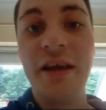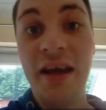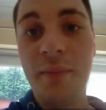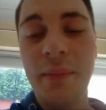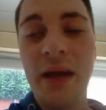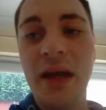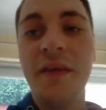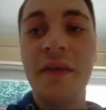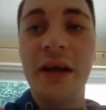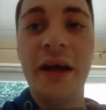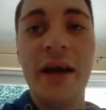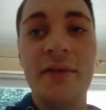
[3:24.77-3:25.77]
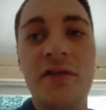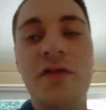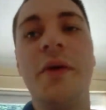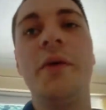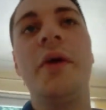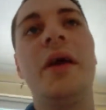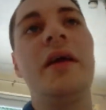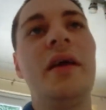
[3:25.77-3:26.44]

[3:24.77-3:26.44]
near me that I can smoke.